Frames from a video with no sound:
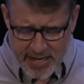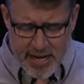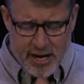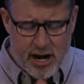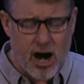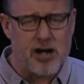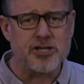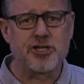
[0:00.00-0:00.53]
And
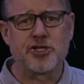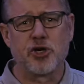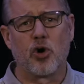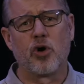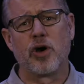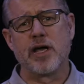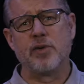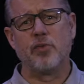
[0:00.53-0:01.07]
in our
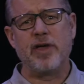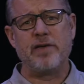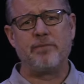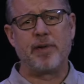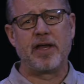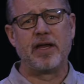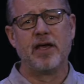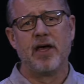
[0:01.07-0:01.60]
story,
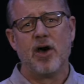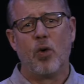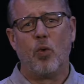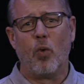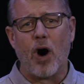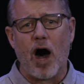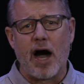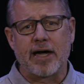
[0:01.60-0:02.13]
we've been
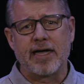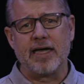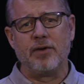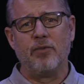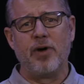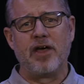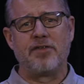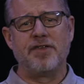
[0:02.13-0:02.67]

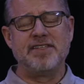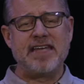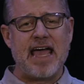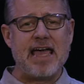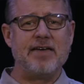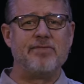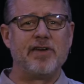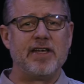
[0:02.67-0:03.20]
walking with
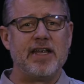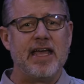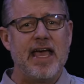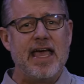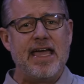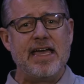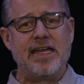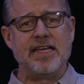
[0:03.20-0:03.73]
David
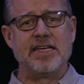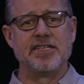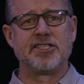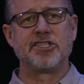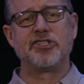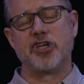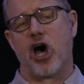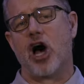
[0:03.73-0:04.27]
in
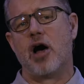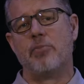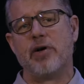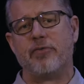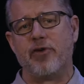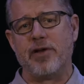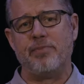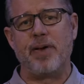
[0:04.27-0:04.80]
his psalm
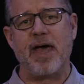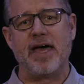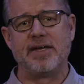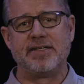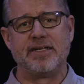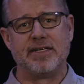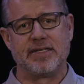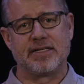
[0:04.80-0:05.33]
of
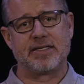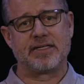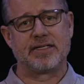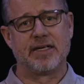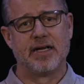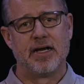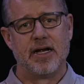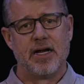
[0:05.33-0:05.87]

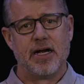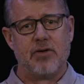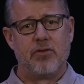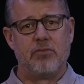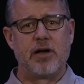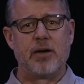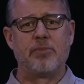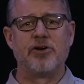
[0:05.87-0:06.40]
repentance.
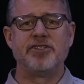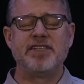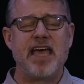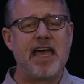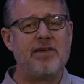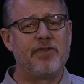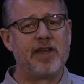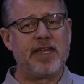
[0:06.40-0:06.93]
Remember,
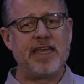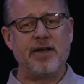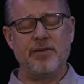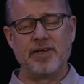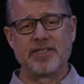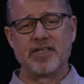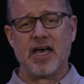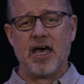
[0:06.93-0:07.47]
David, he
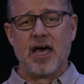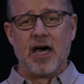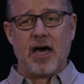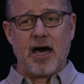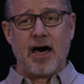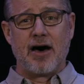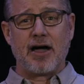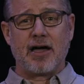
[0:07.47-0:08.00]
was
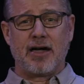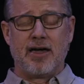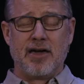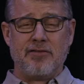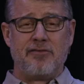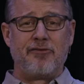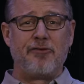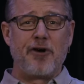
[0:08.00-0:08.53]
uh,
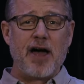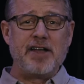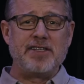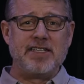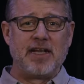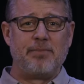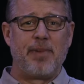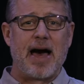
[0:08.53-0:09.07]

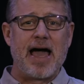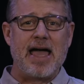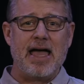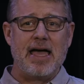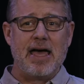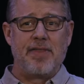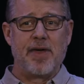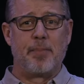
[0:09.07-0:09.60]
confronted
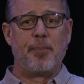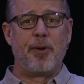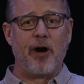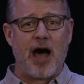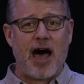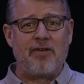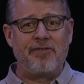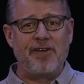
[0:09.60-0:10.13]
by the
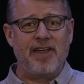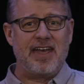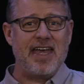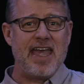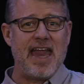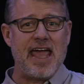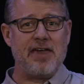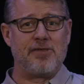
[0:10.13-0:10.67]
prophet
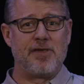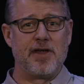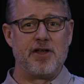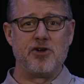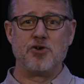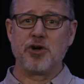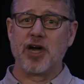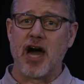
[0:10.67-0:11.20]
Nathan,
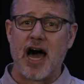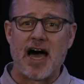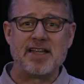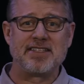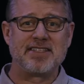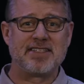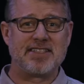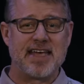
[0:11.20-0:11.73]
who
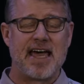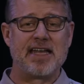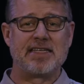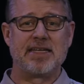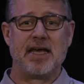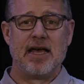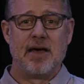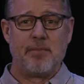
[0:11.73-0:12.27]
God
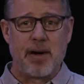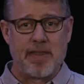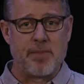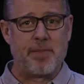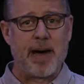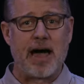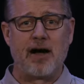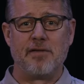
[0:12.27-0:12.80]
sent by the
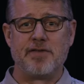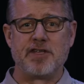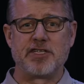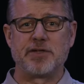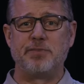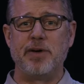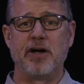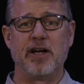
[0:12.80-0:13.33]
power of the
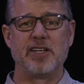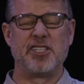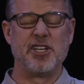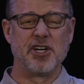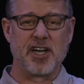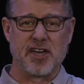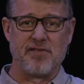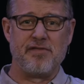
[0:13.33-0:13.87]
Spirit
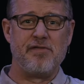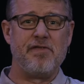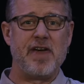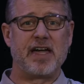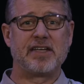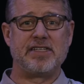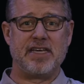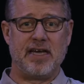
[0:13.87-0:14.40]
to
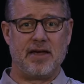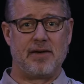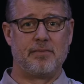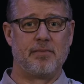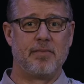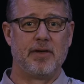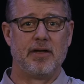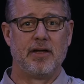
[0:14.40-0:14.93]
convict him